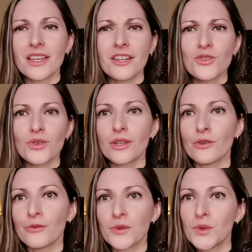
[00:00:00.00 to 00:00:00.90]
They enjoy
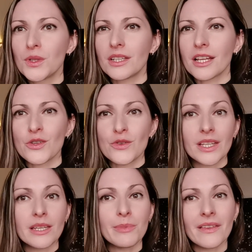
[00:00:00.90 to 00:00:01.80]
their food. They enjoy
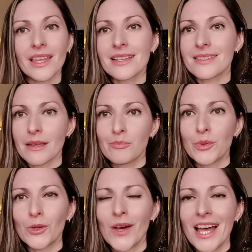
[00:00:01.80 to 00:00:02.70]
keeping things
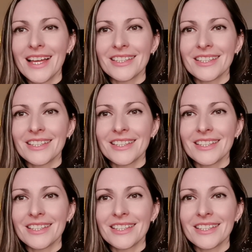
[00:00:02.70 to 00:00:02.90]
simple.